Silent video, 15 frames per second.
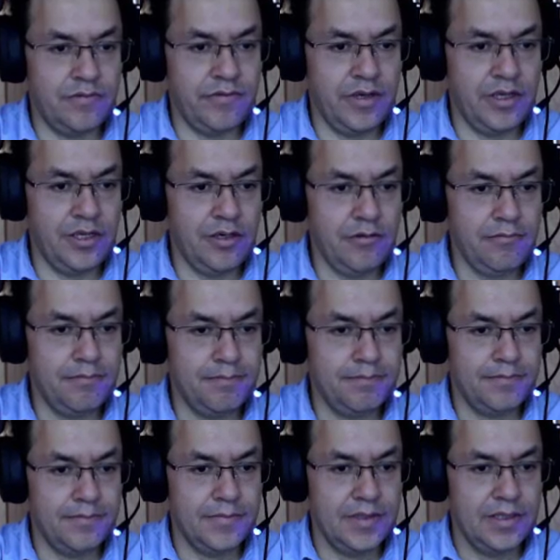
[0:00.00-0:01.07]
video
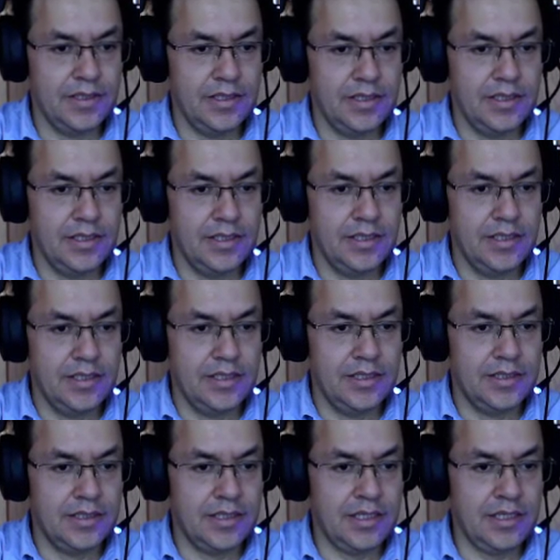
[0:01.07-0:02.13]

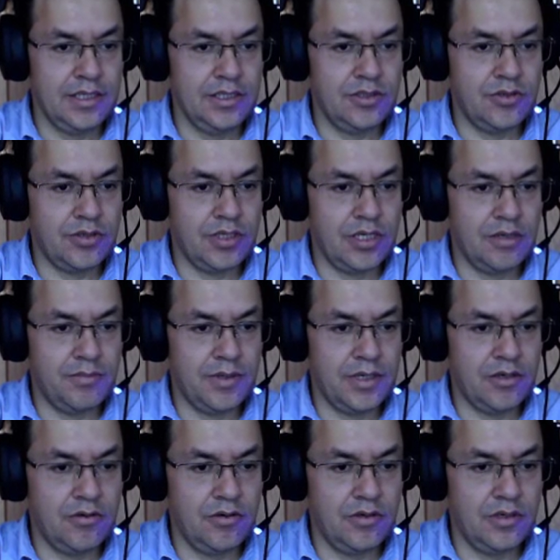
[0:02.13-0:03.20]
that is talking
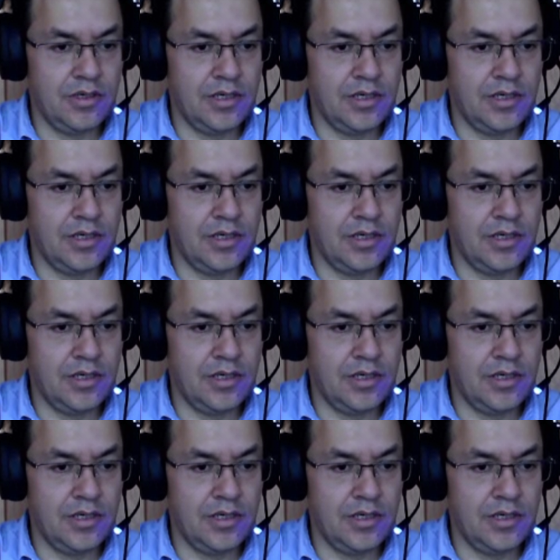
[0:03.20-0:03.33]
about